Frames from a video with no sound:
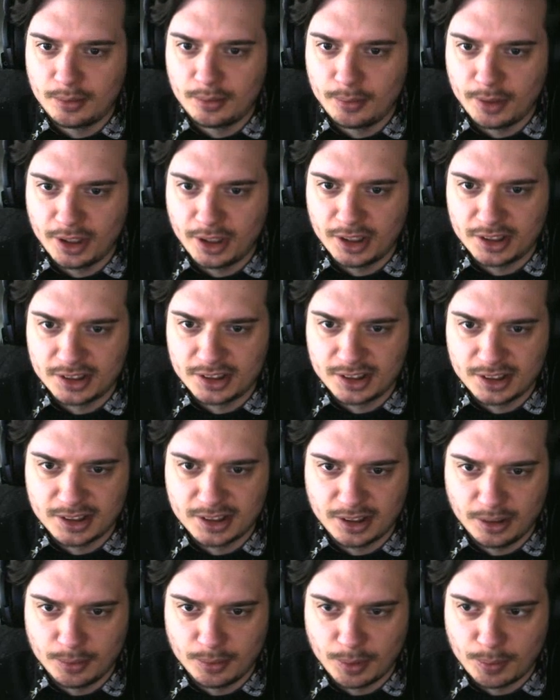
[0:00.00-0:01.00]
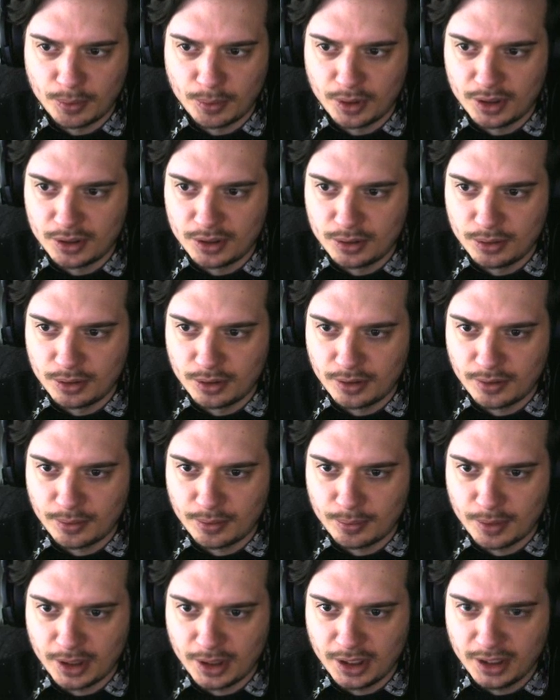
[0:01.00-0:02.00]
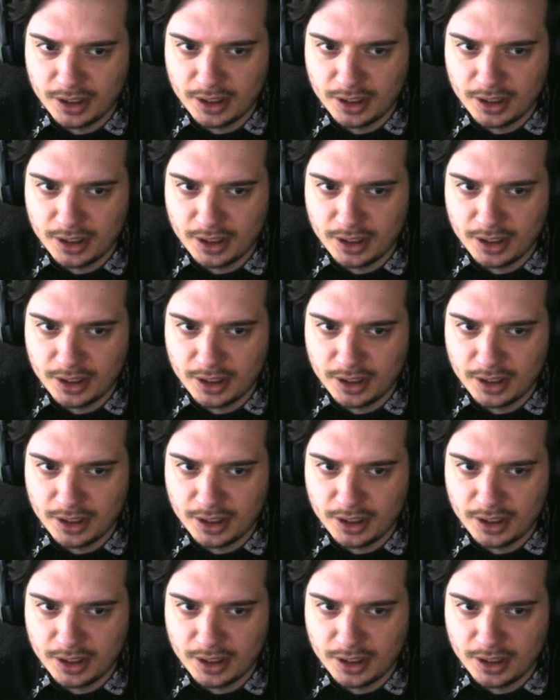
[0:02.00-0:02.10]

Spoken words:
because it's a little bit more intuitive in my